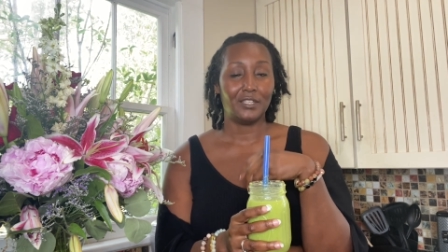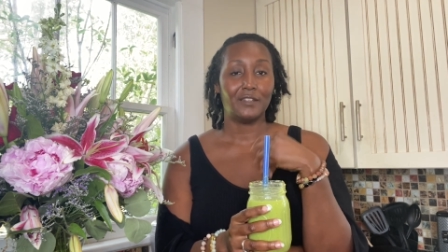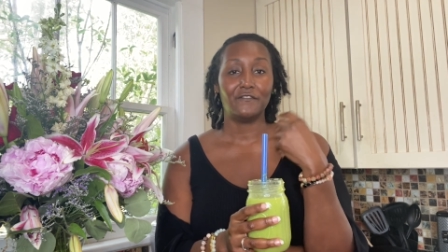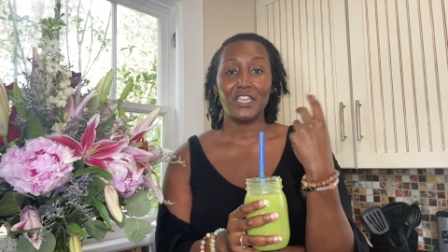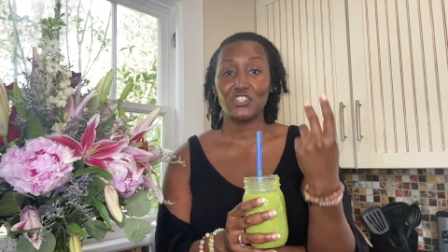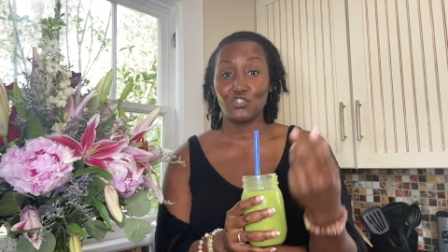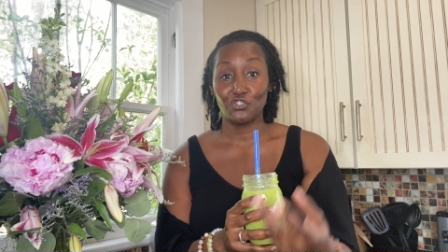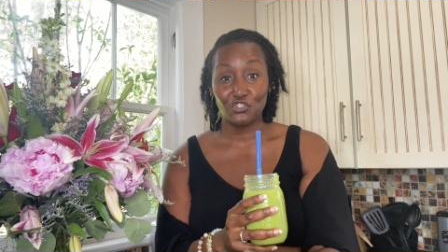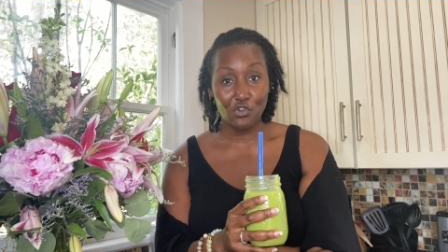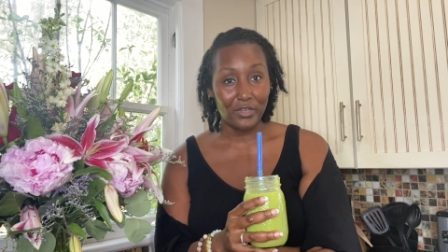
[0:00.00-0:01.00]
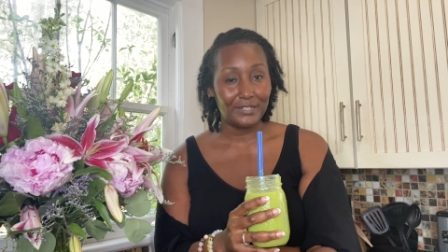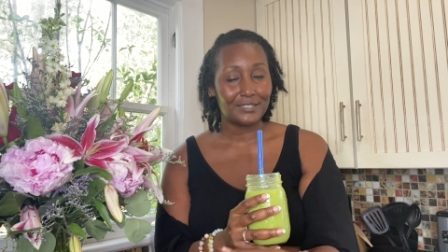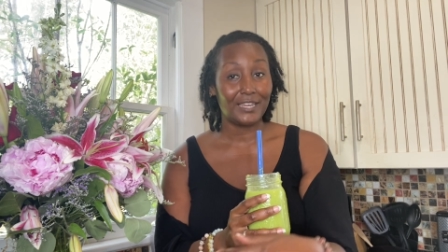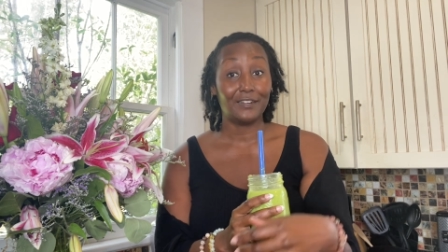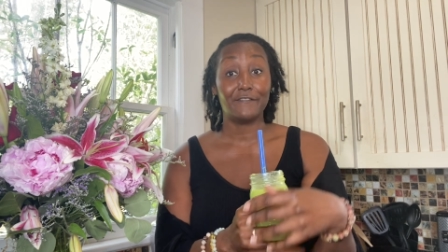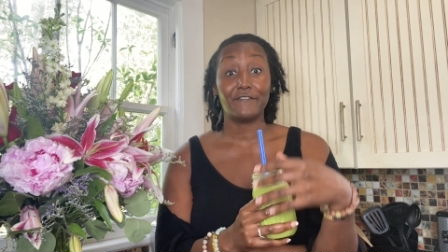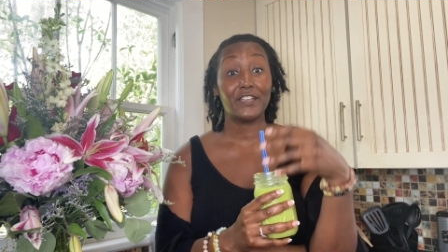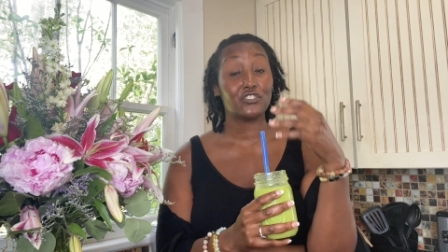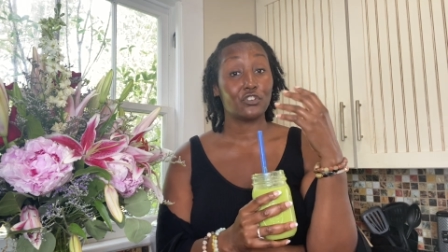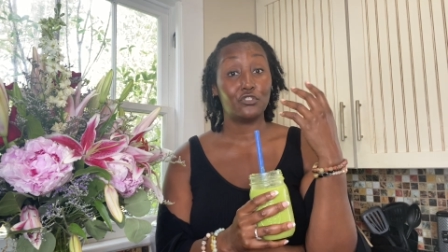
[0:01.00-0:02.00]
It affects your joints. It can
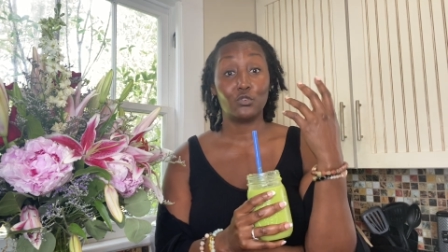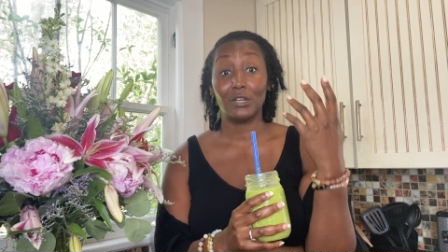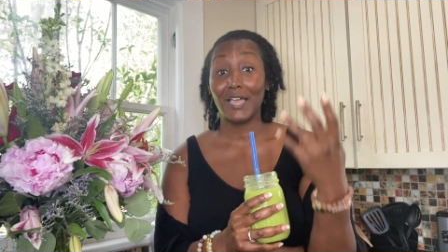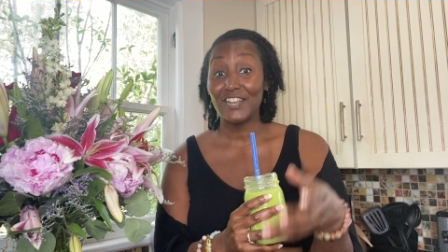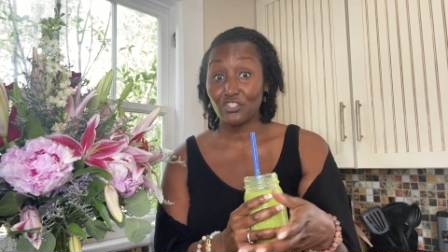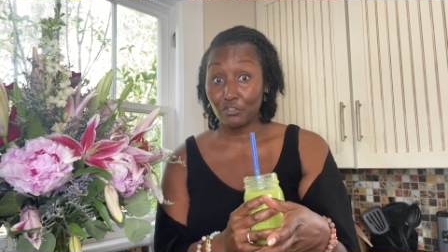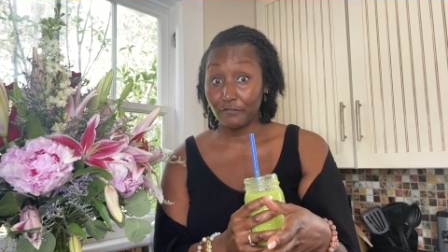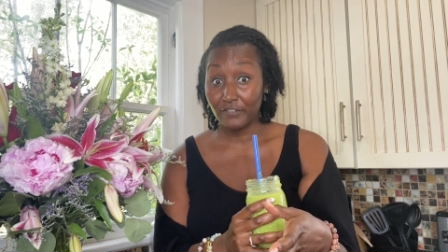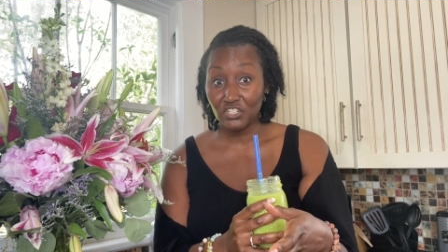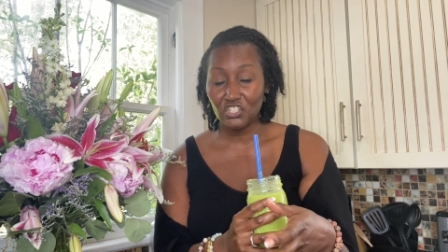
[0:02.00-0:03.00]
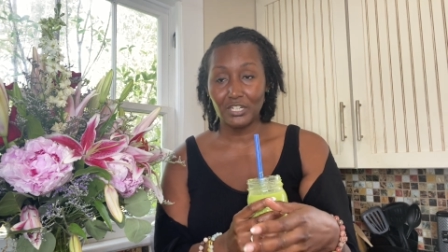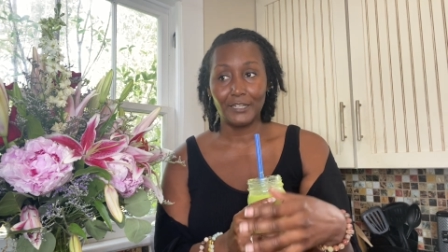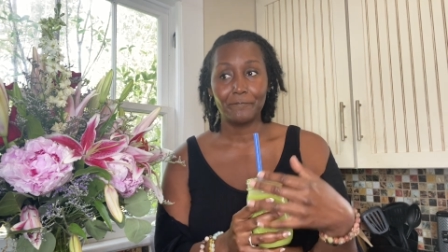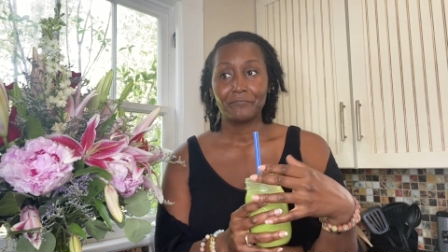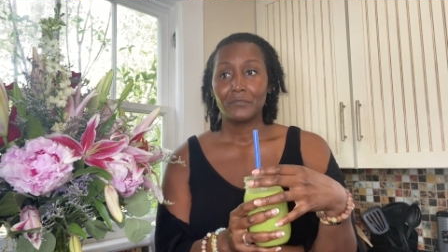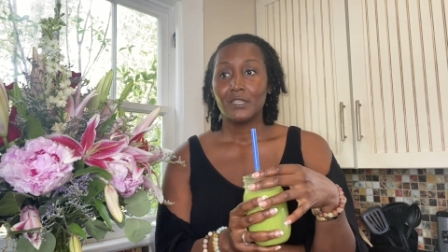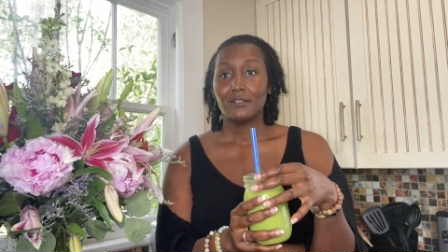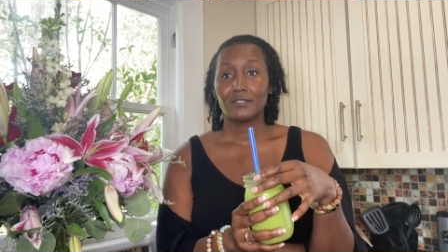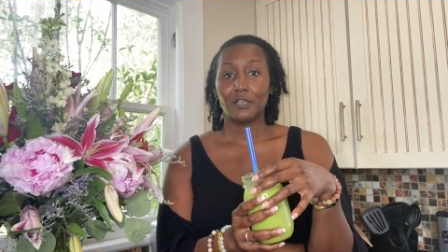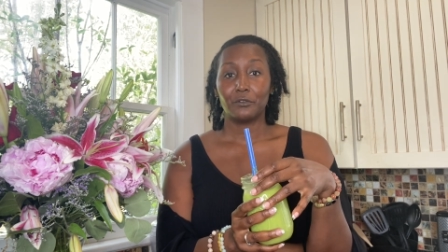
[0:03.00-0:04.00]
affect your neurological functioning.
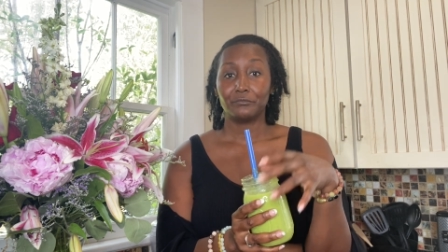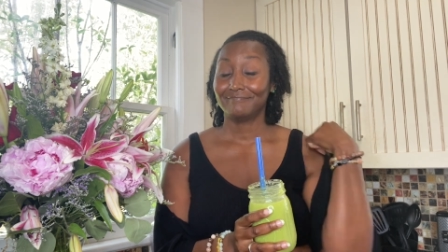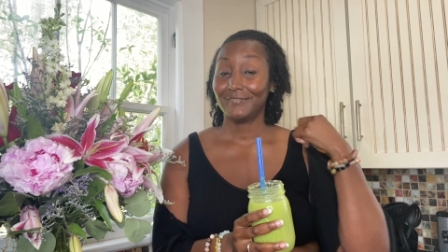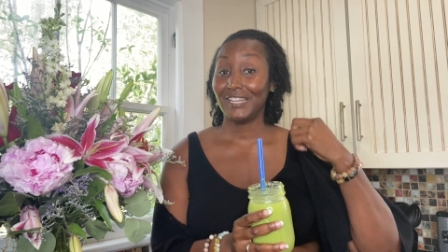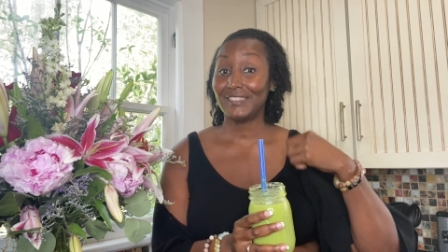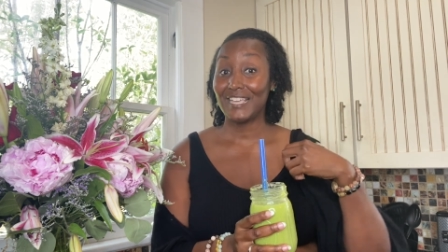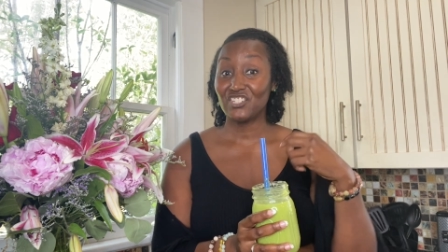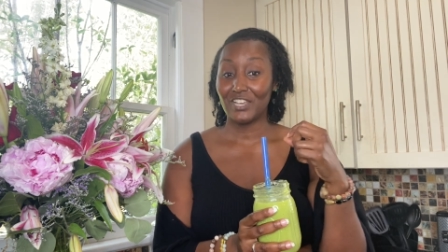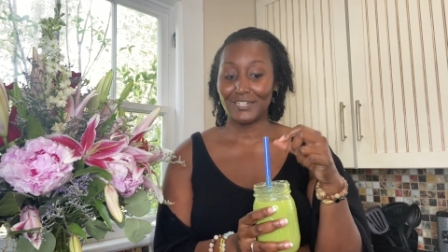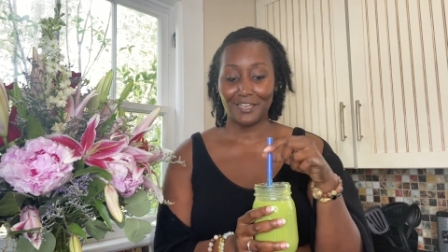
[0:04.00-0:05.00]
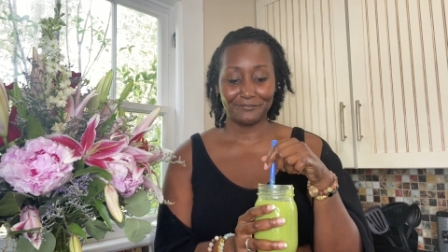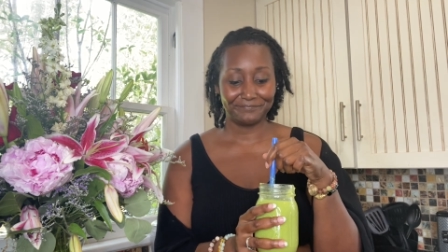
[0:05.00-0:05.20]
So get that checked out.